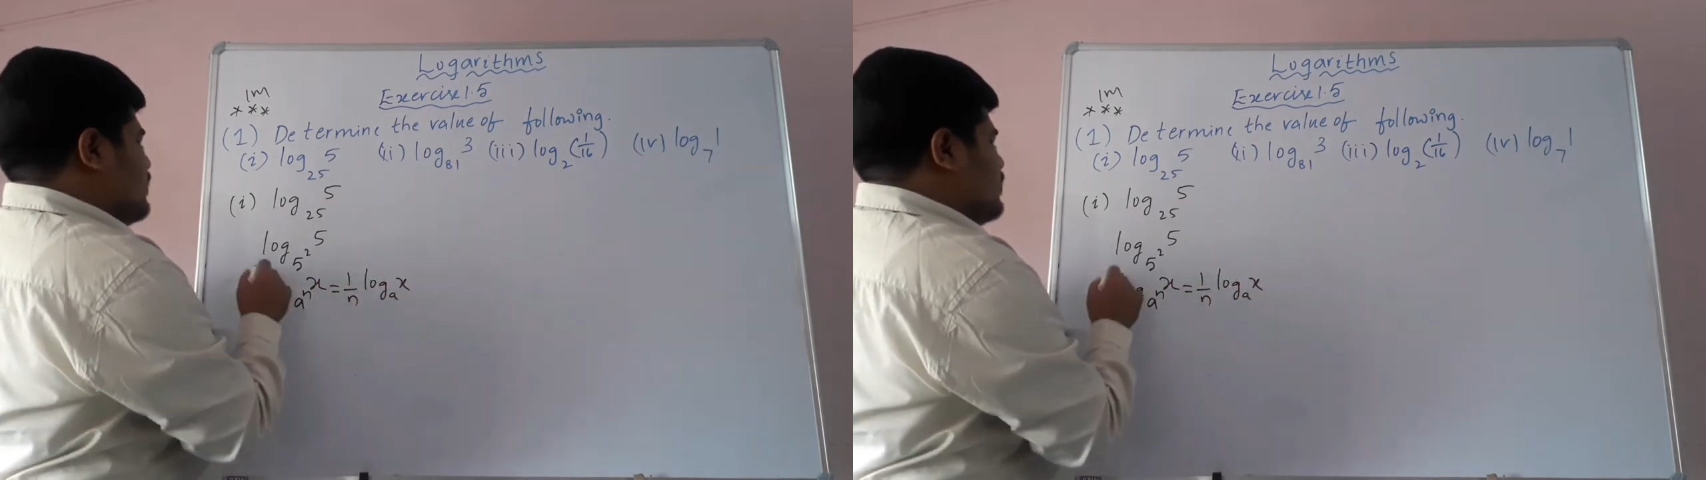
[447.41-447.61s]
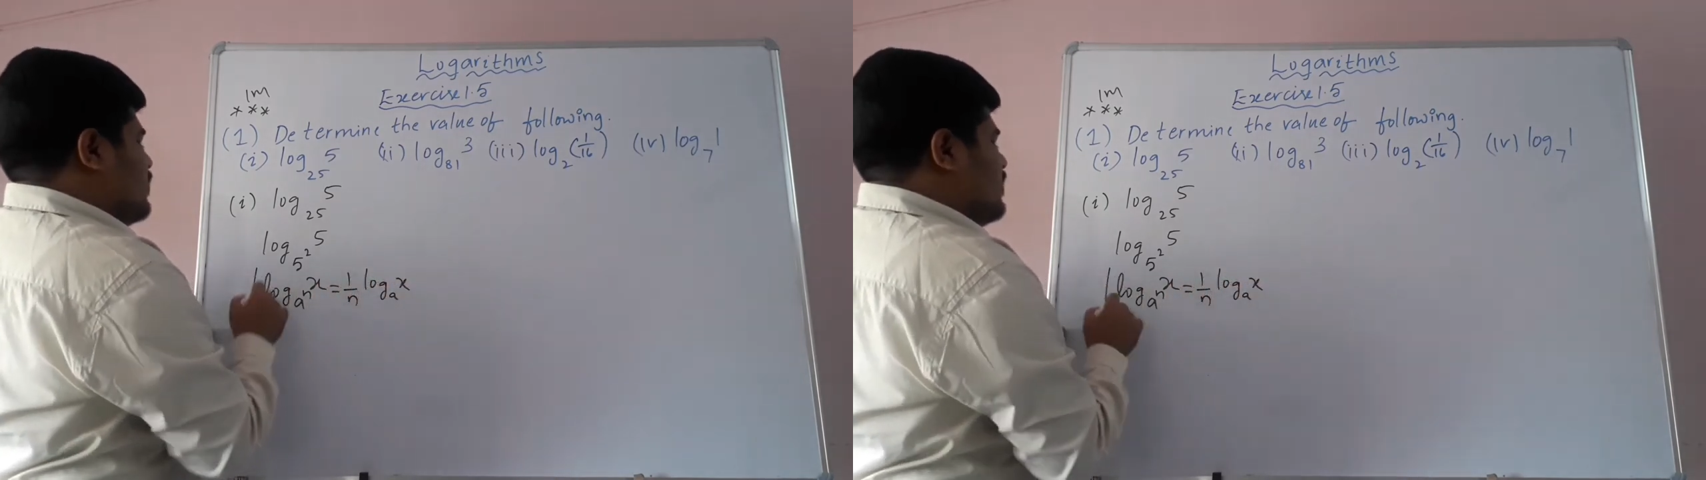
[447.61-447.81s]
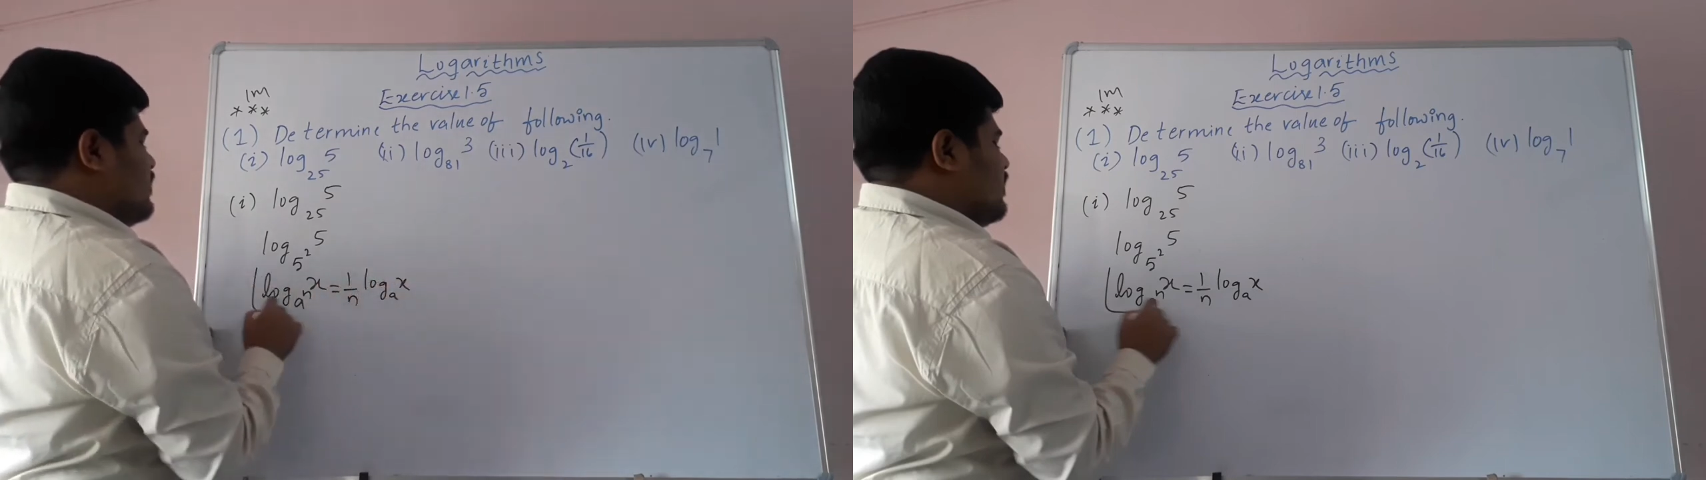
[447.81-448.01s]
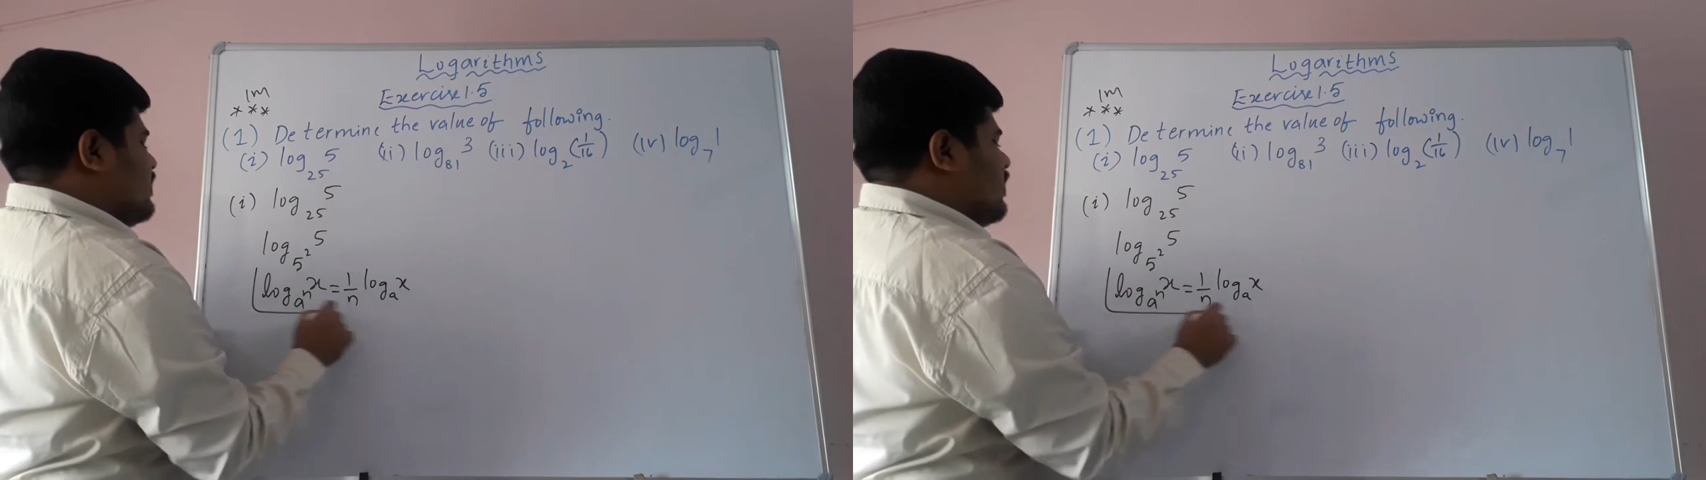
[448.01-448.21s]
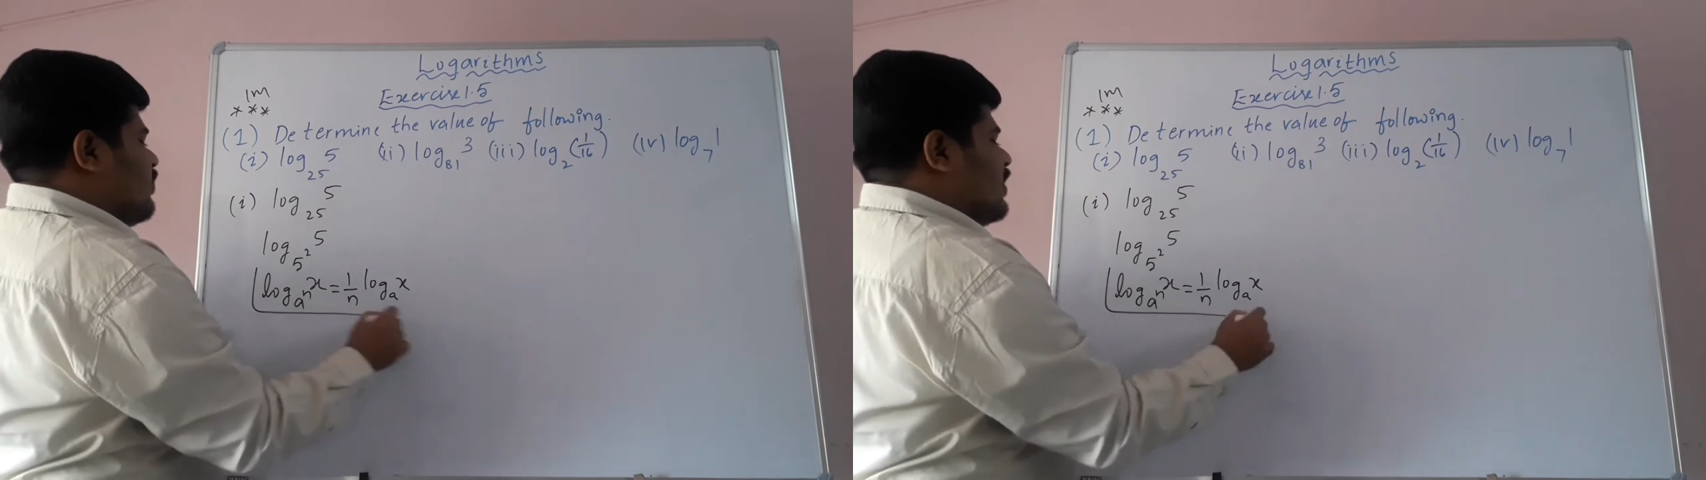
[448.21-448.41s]
So this is
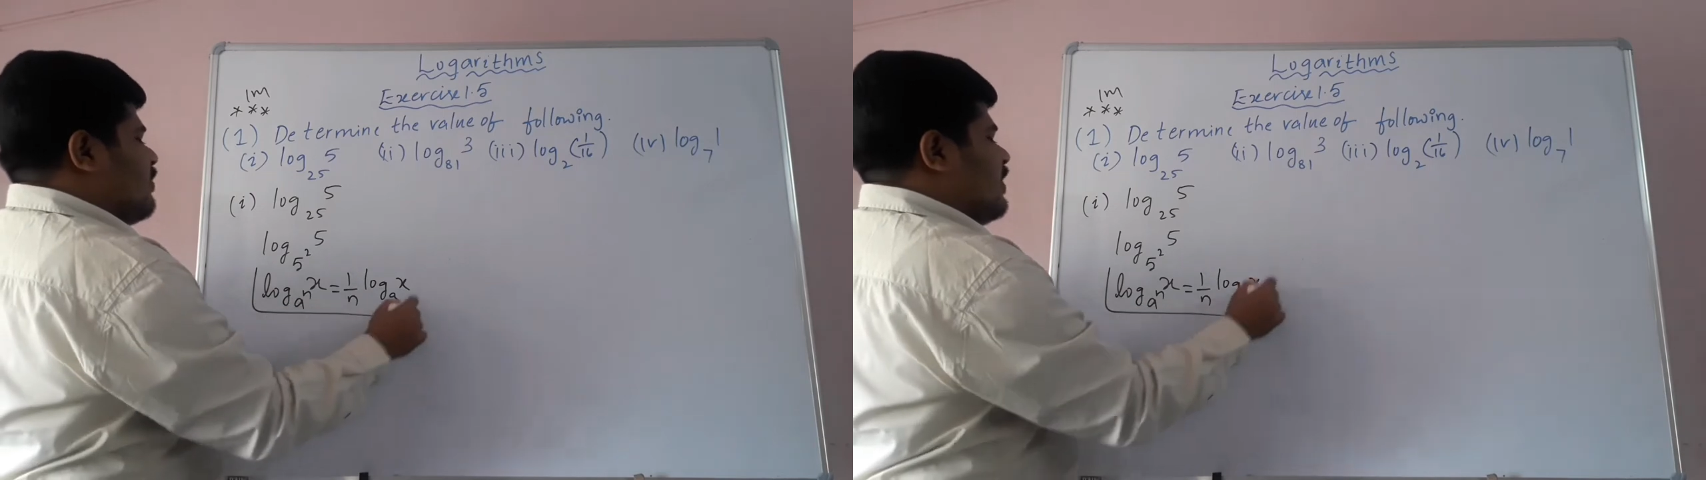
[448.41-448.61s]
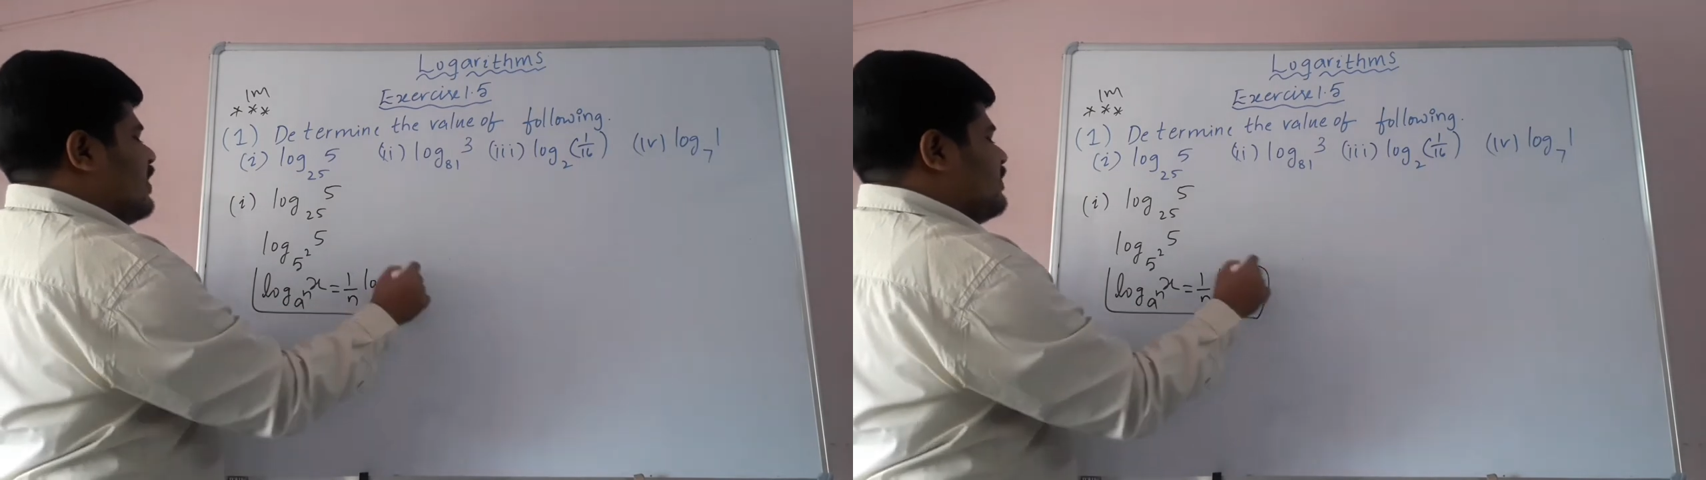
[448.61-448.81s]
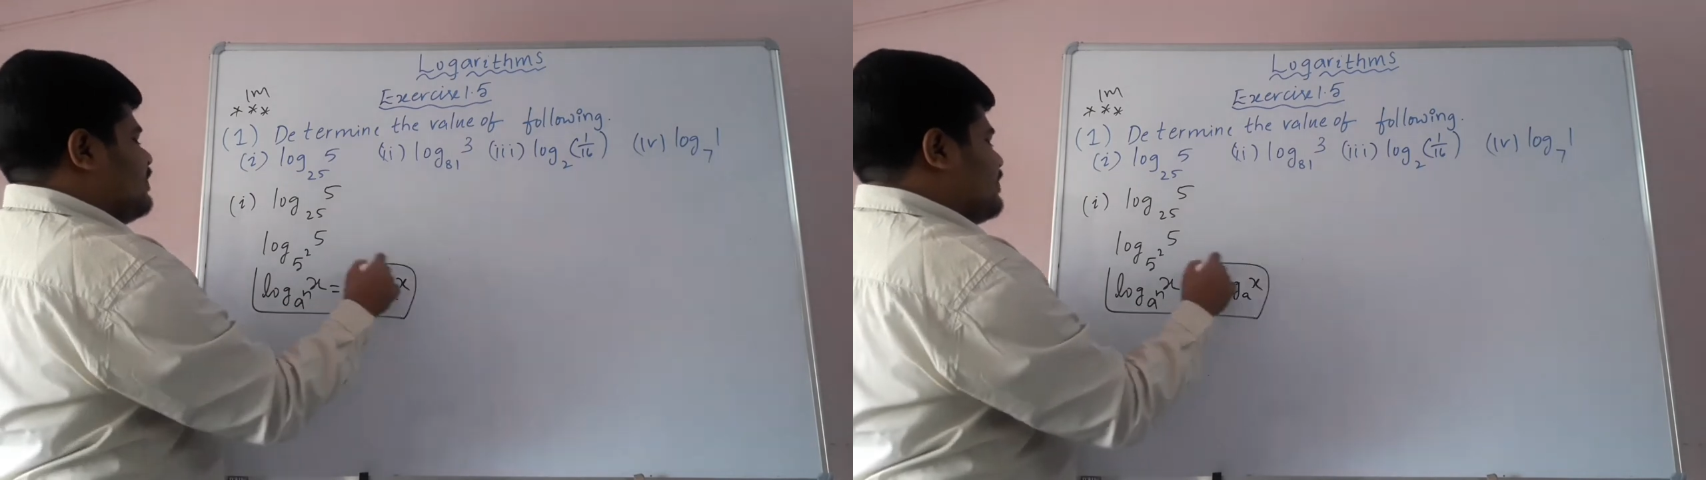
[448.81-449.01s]
the formula.